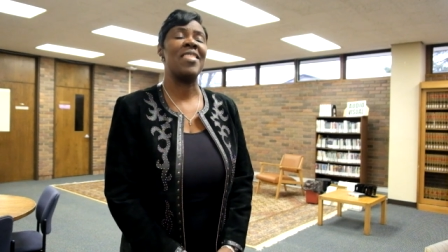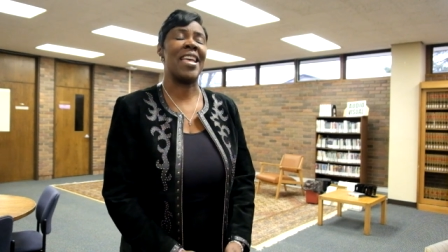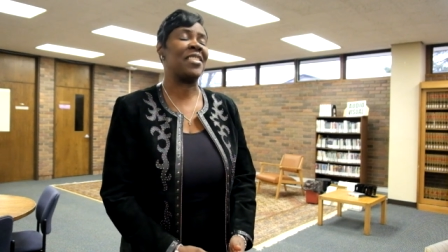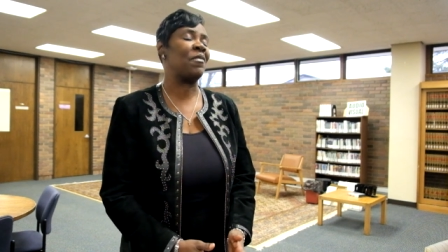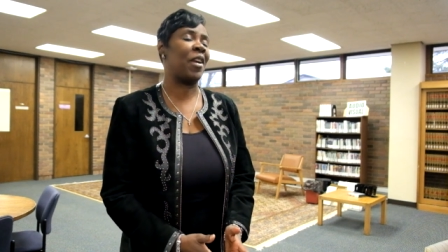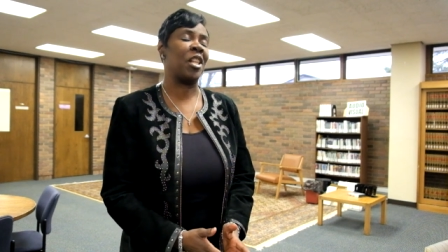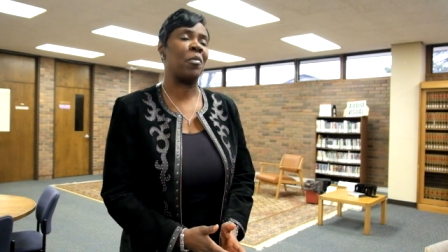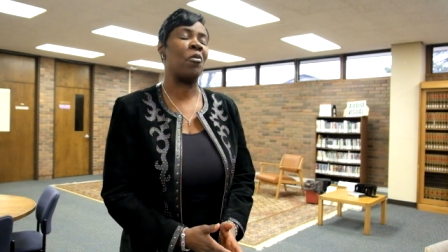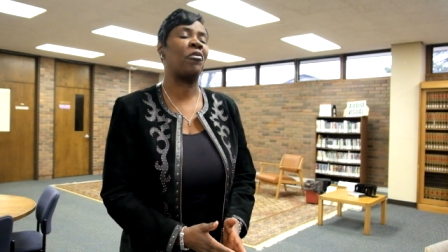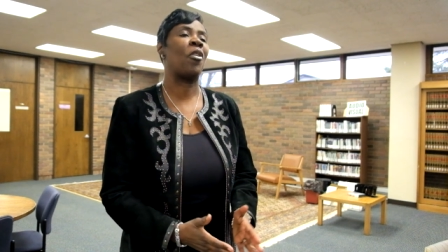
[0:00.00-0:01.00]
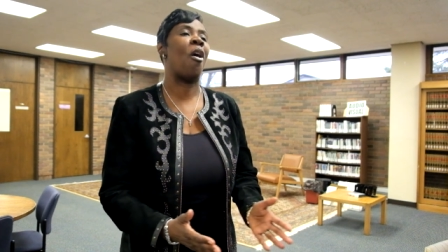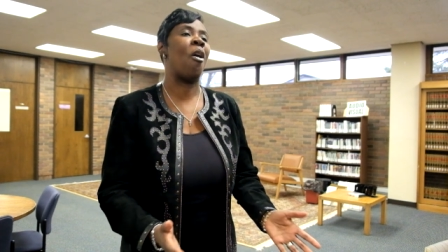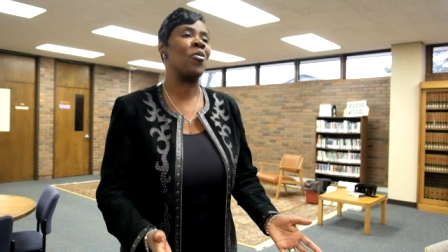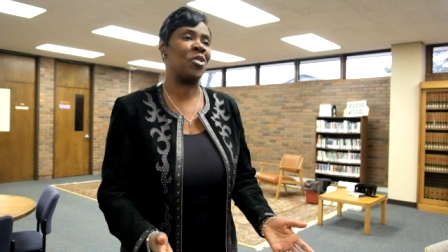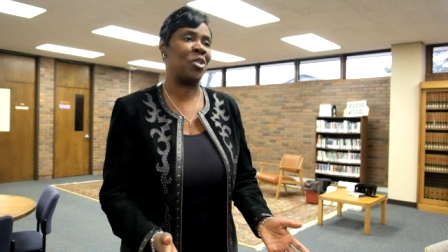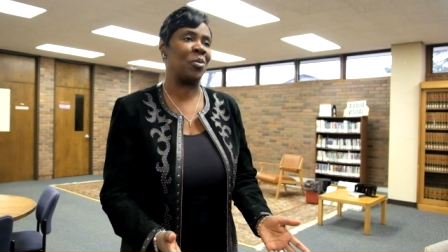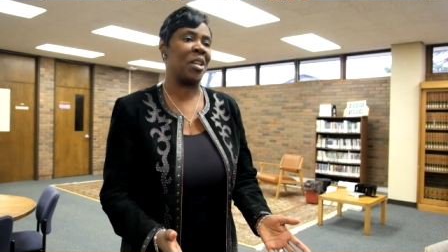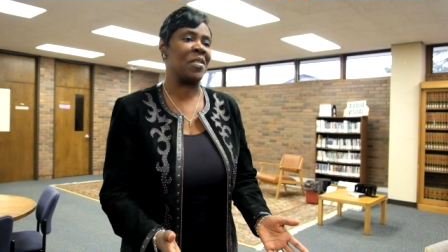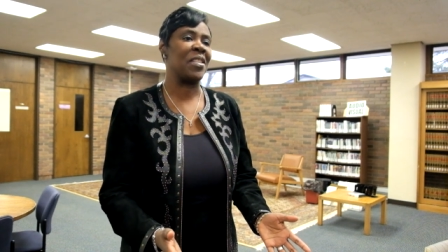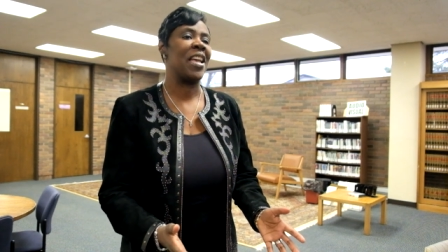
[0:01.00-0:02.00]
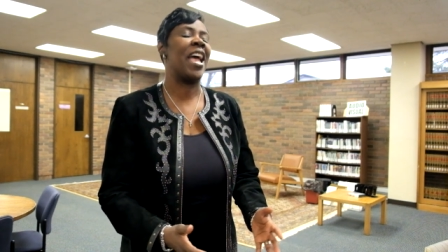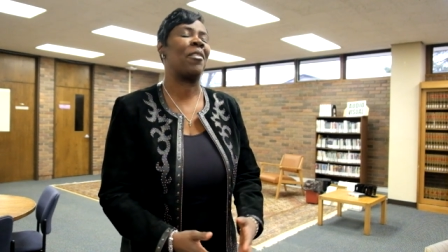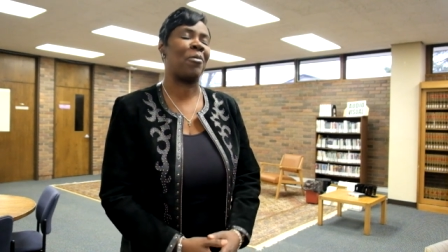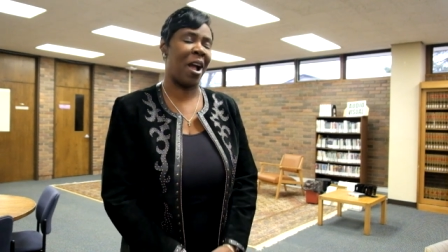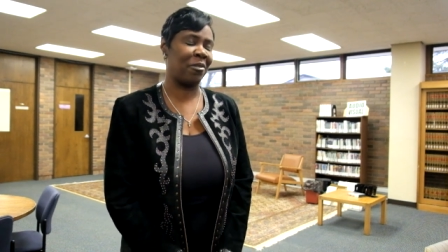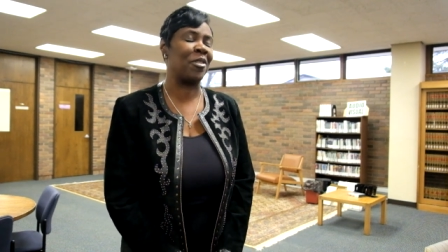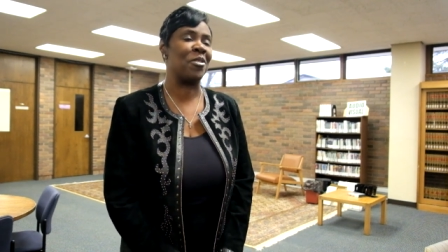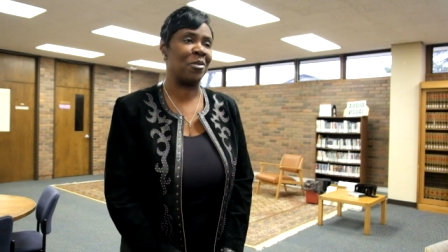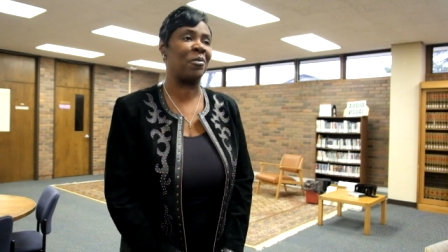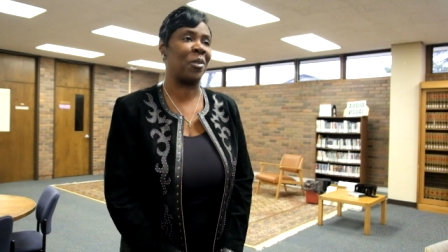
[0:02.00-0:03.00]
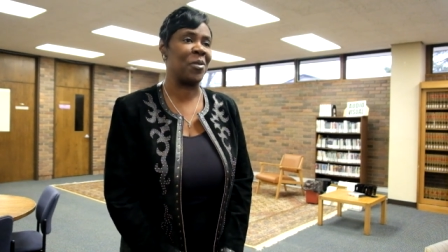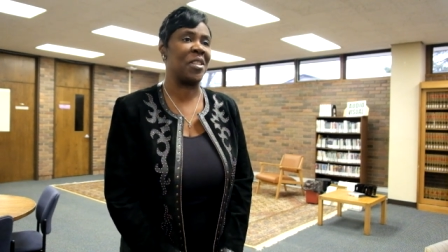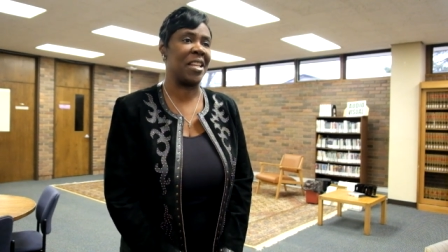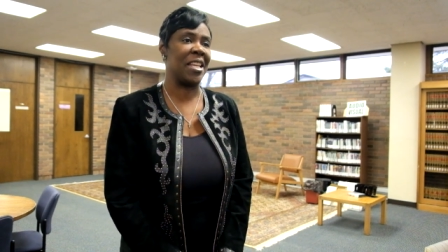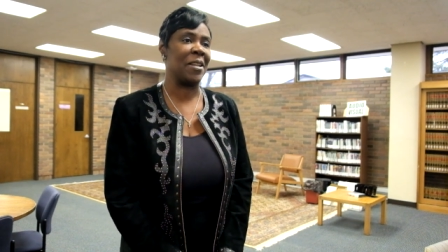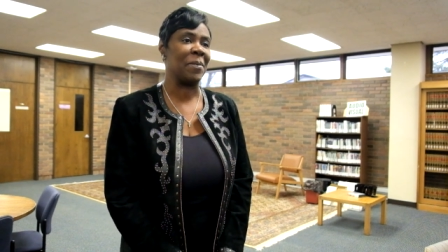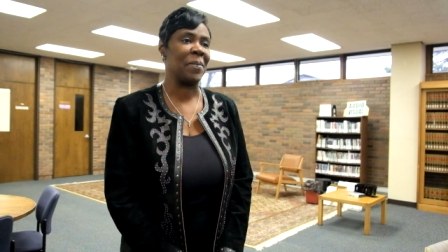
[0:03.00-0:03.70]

that's available for all students at Rockford University.